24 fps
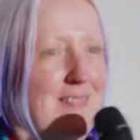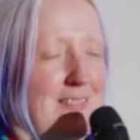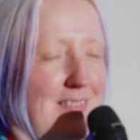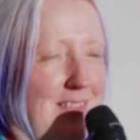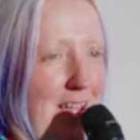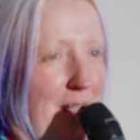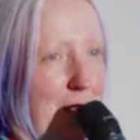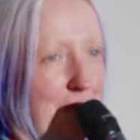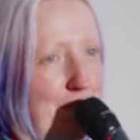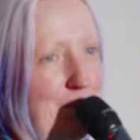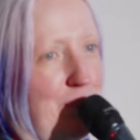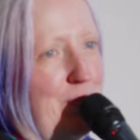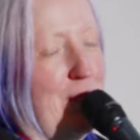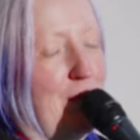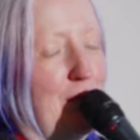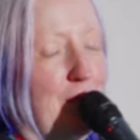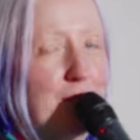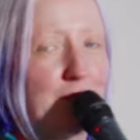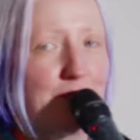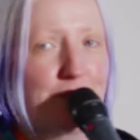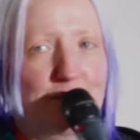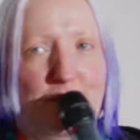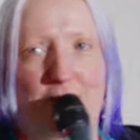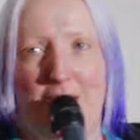Yep,
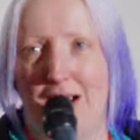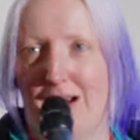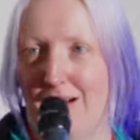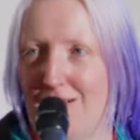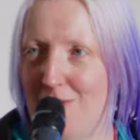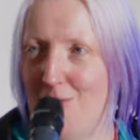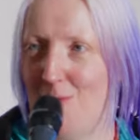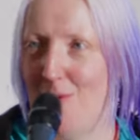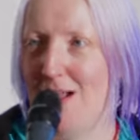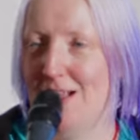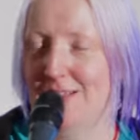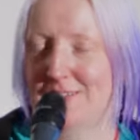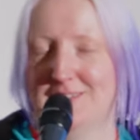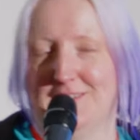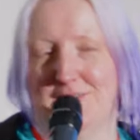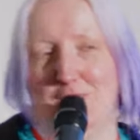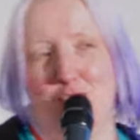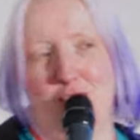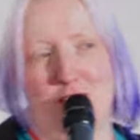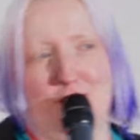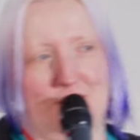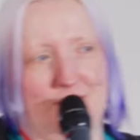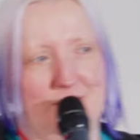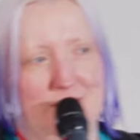very well
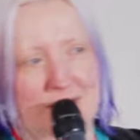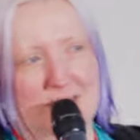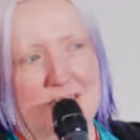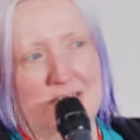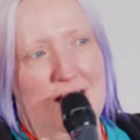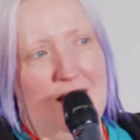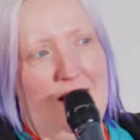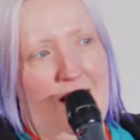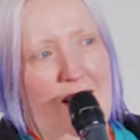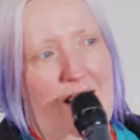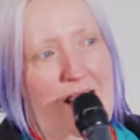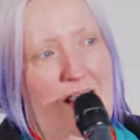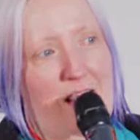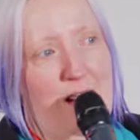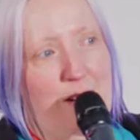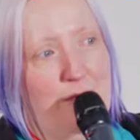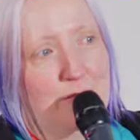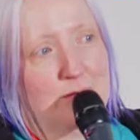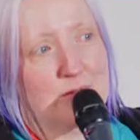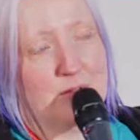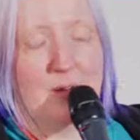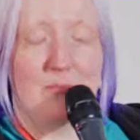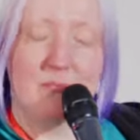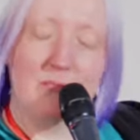deserved.
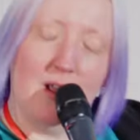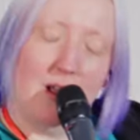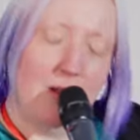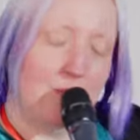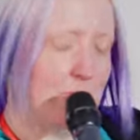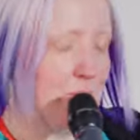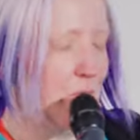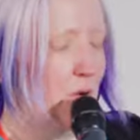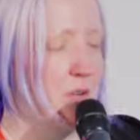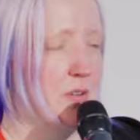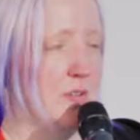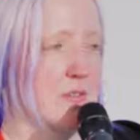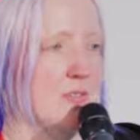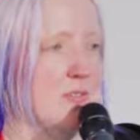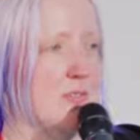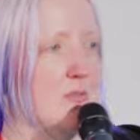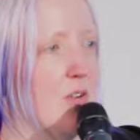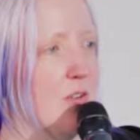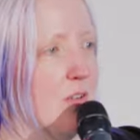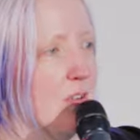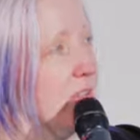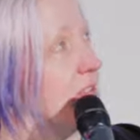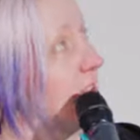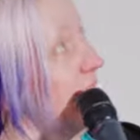Um, so I'm, I'm promise
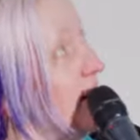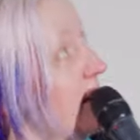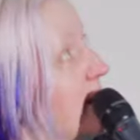not going to say